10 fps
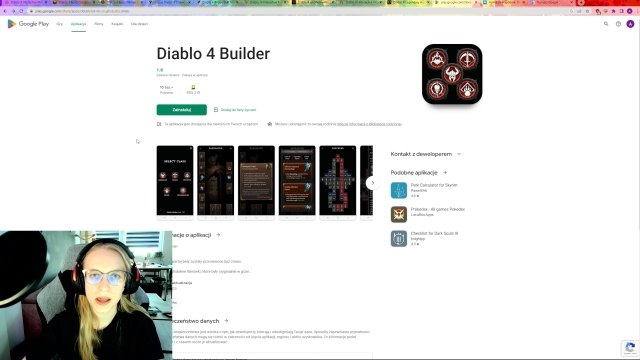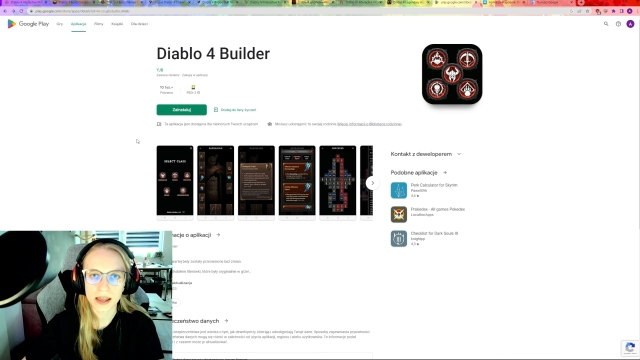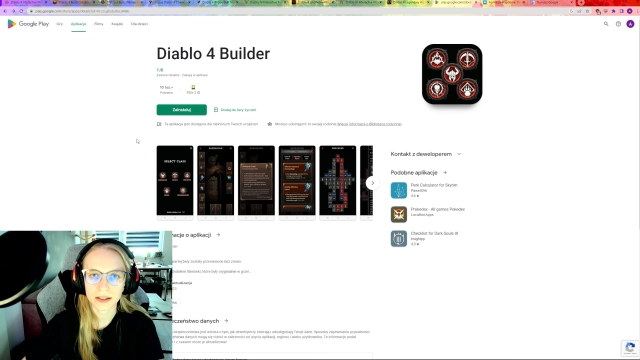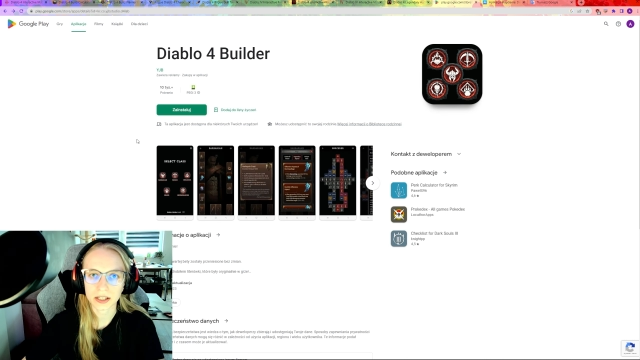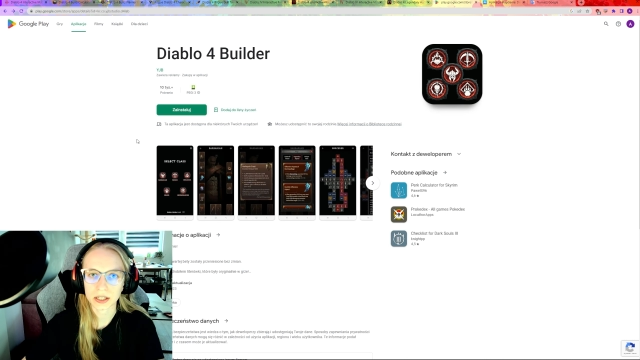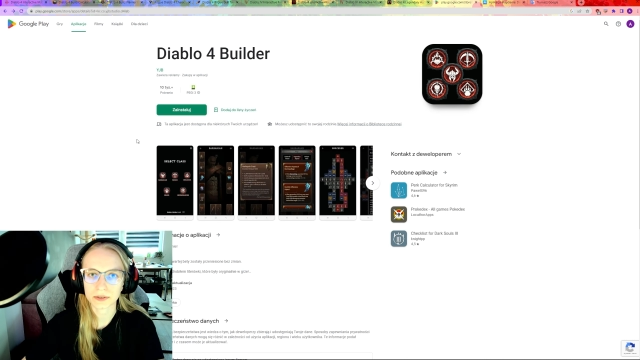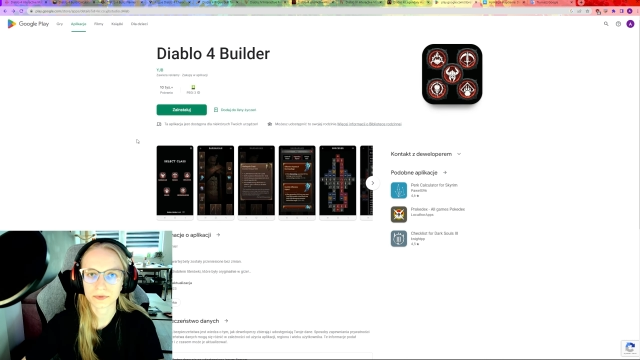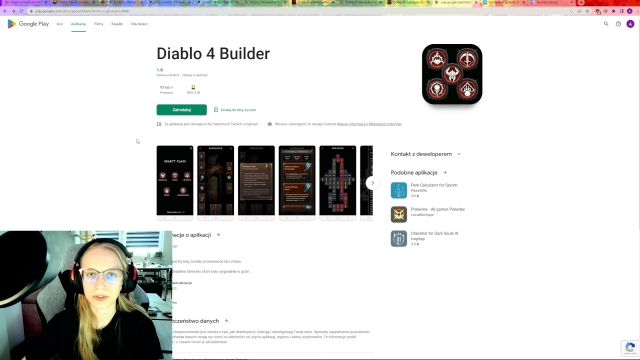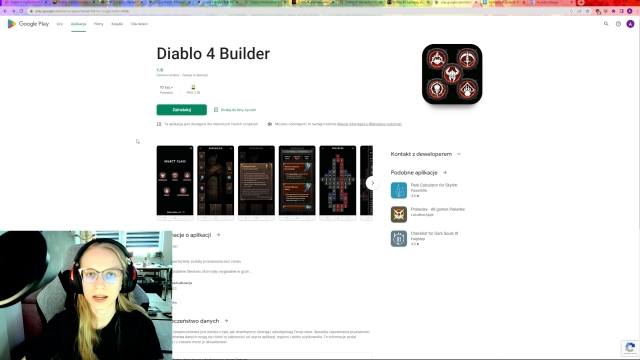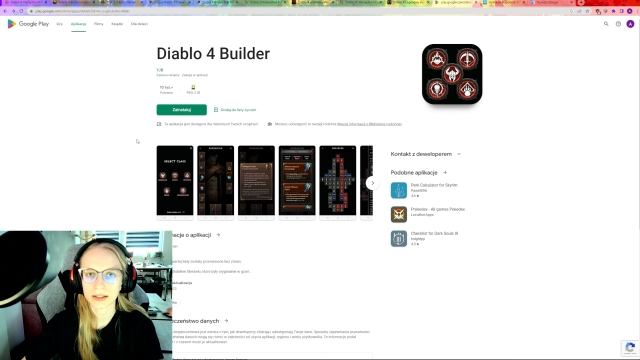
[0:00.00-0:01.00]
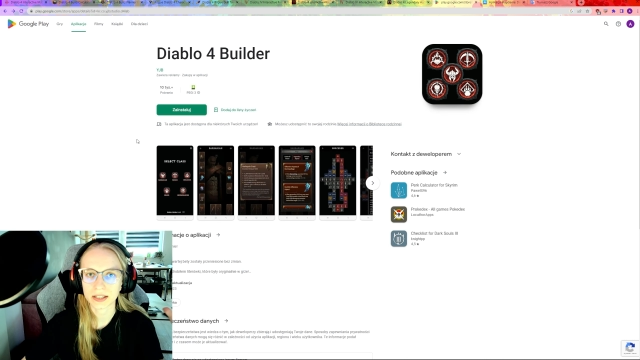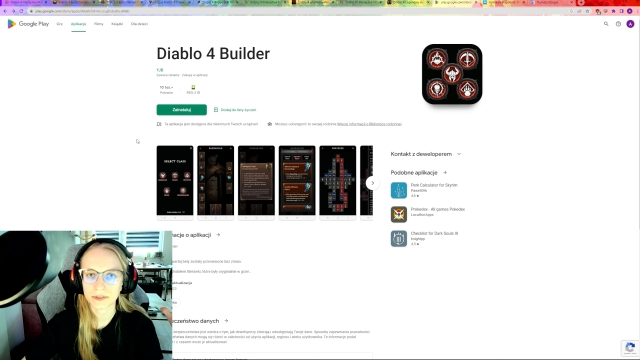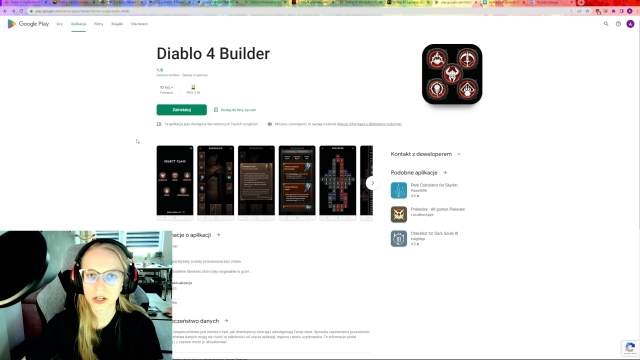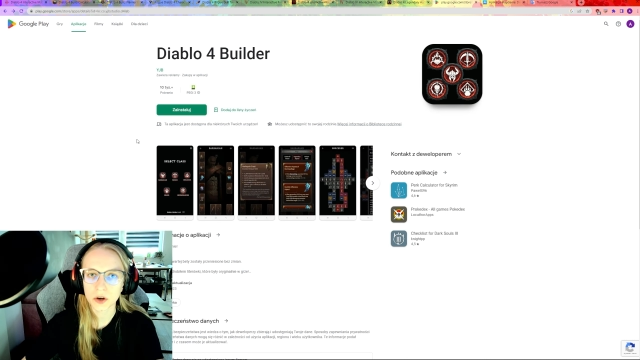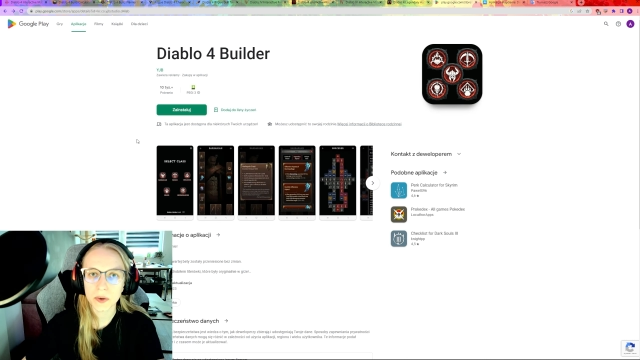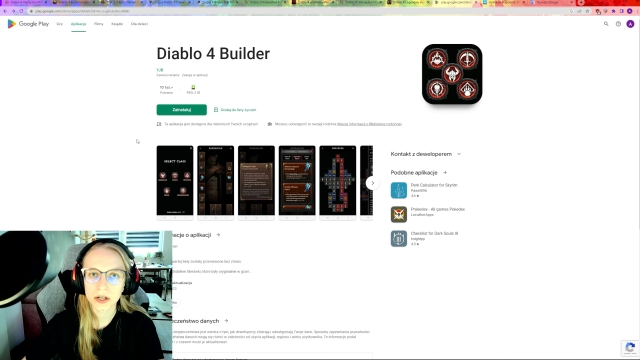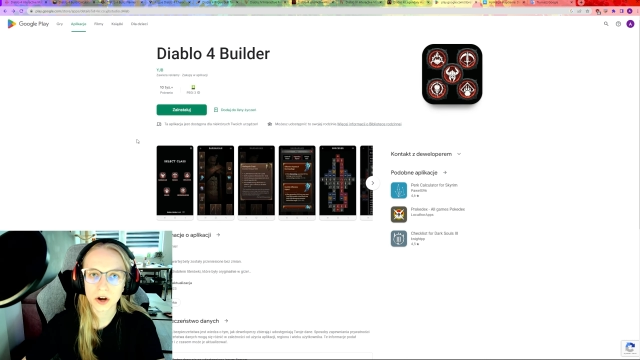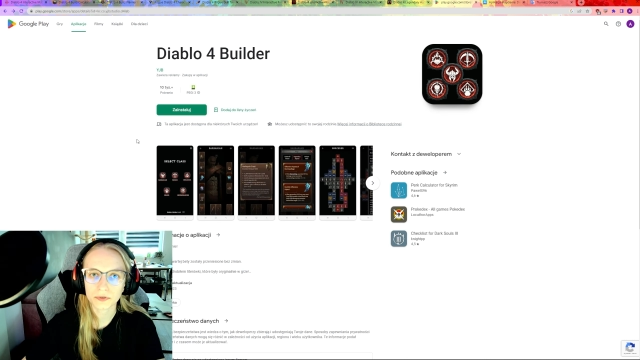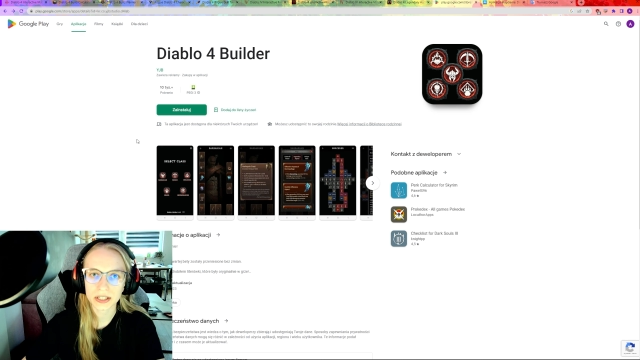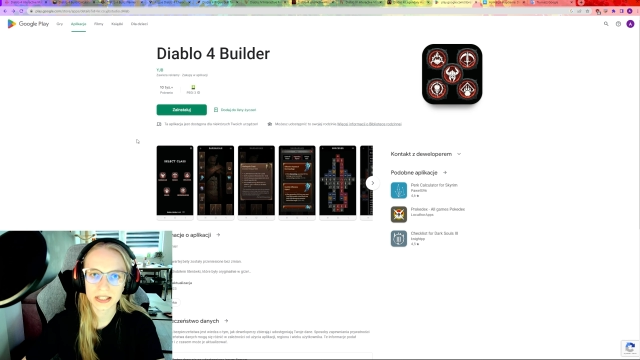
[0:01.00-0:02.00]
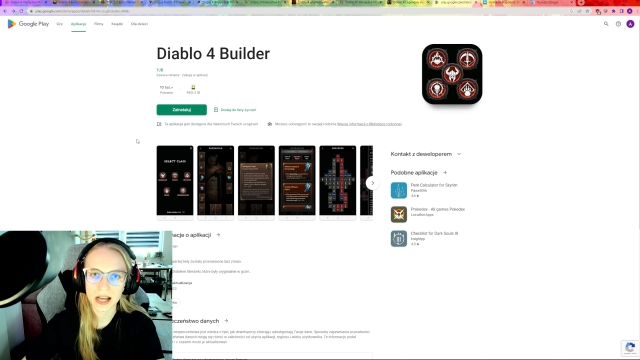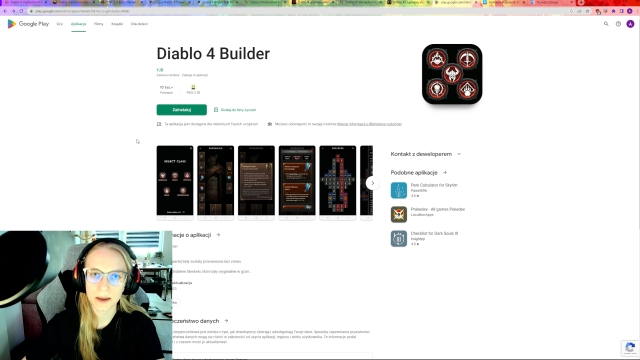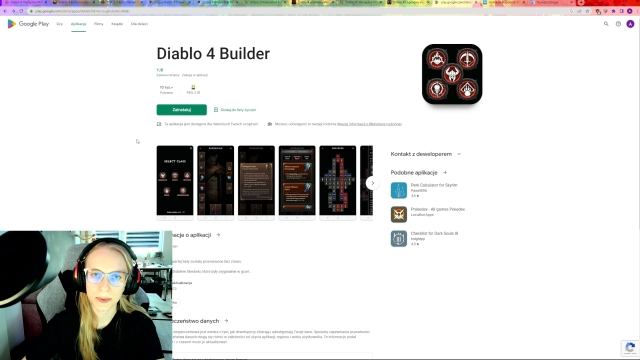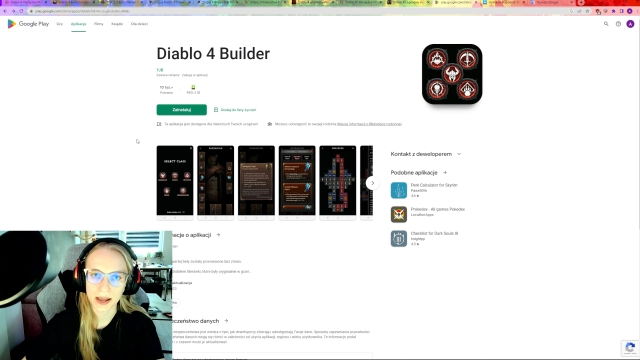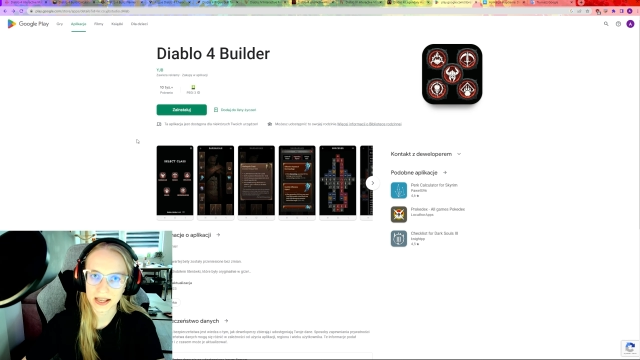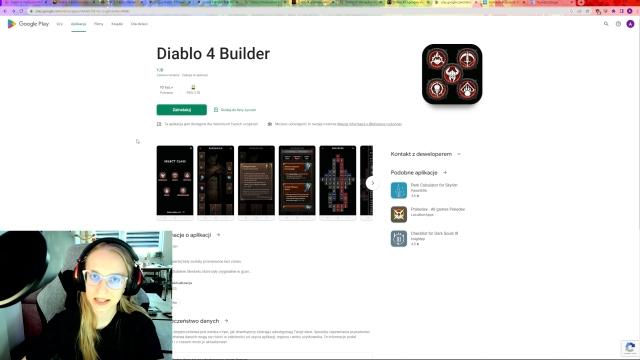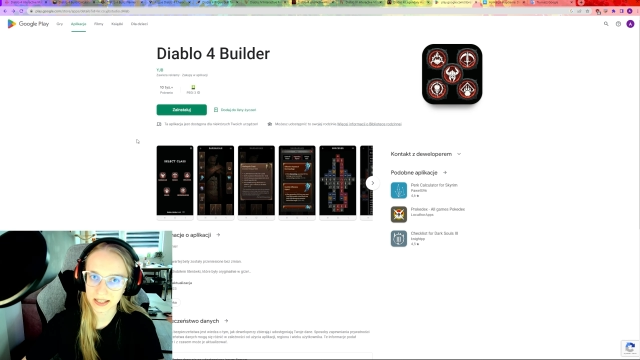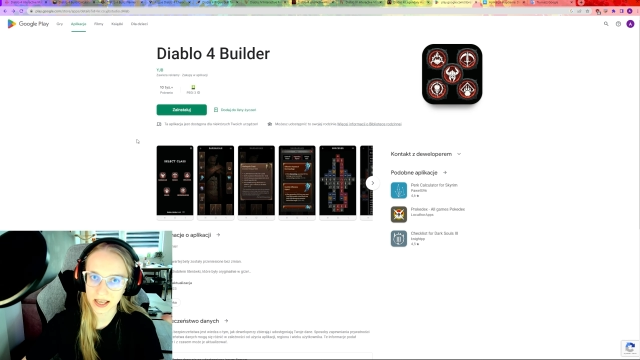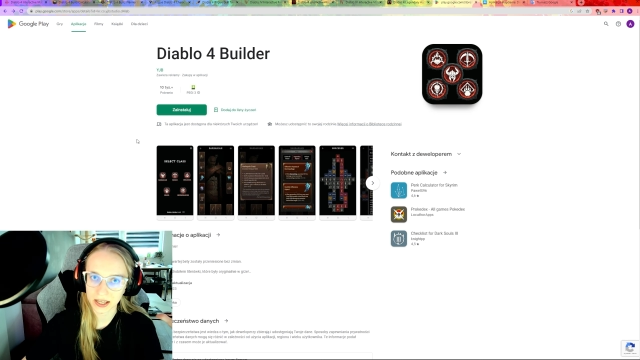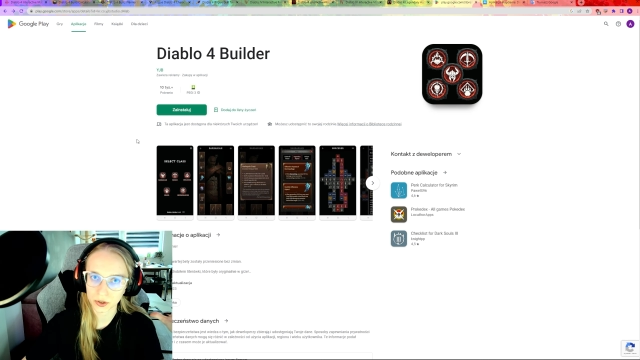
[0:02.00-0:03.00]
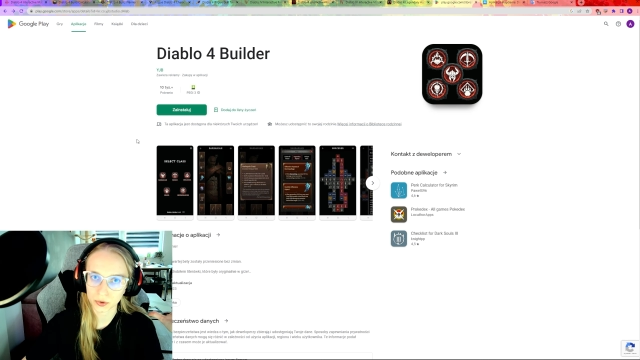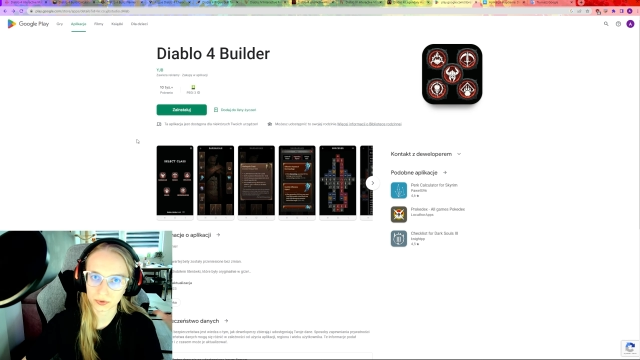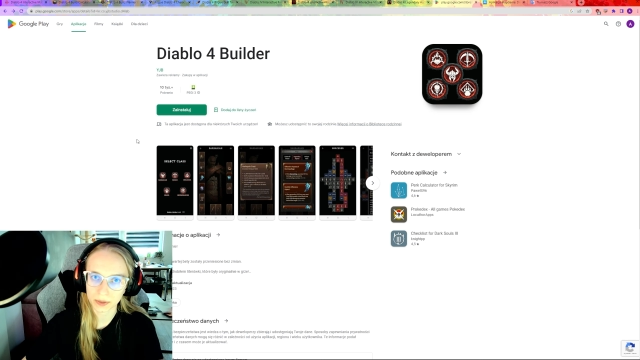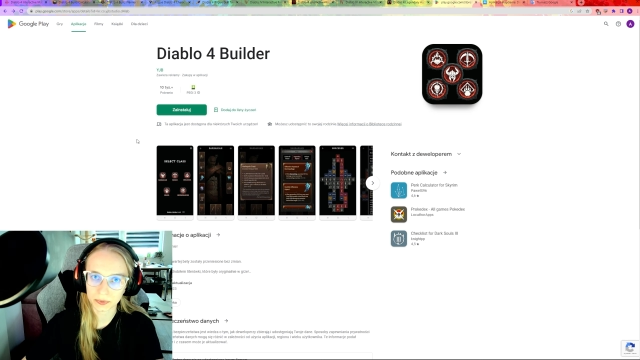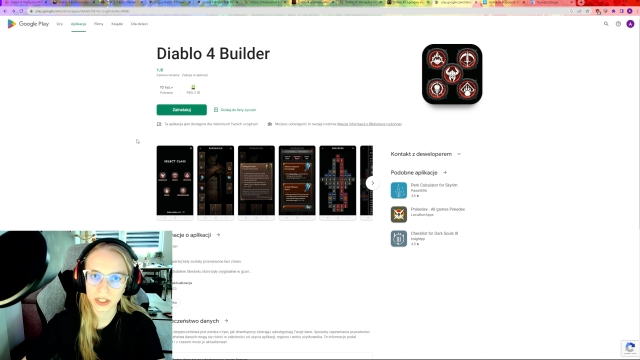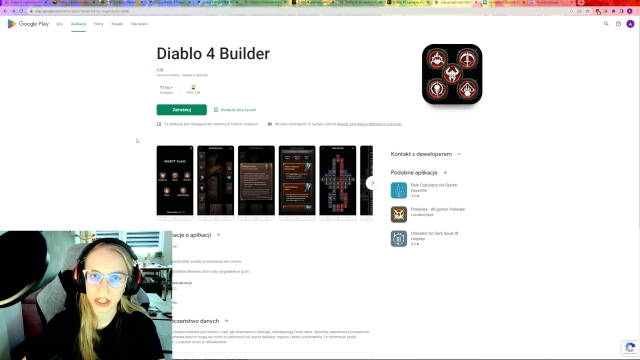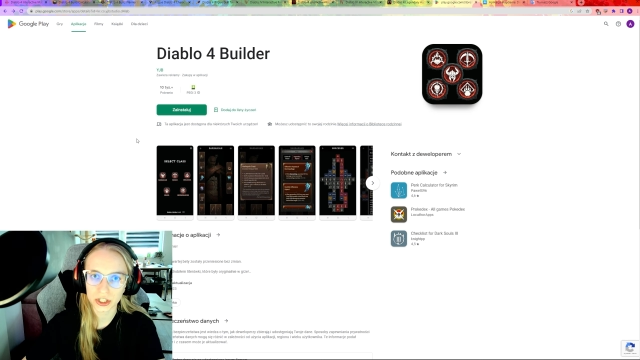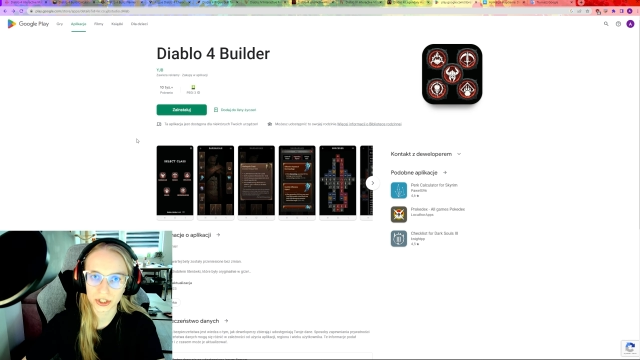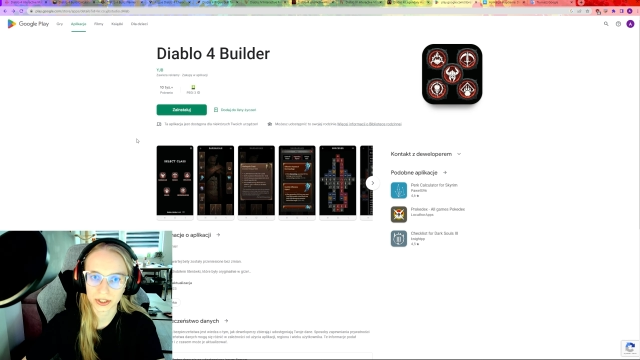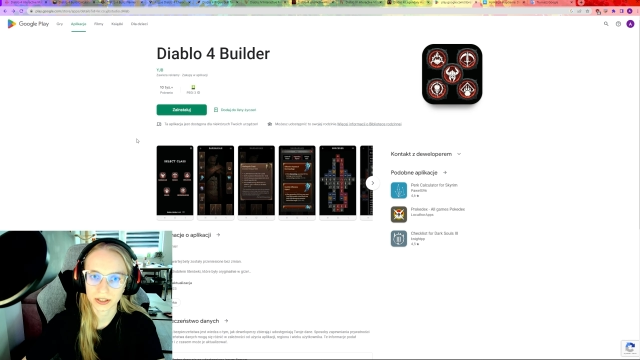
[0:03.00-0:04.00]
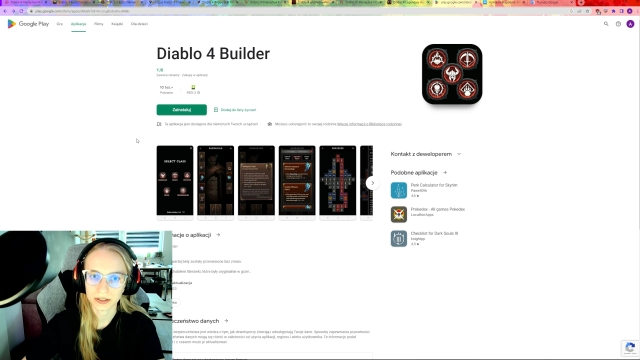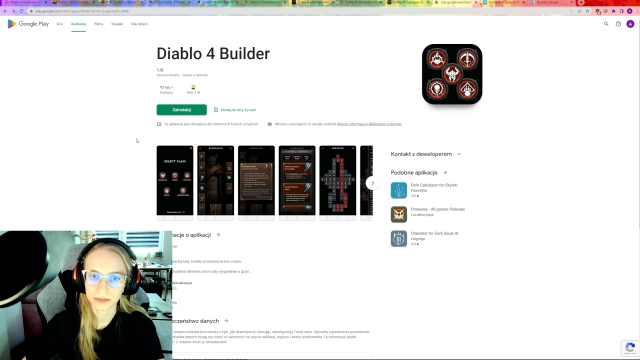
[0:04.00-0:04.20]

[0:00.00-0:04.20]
and if the developer of this app has a good reputation.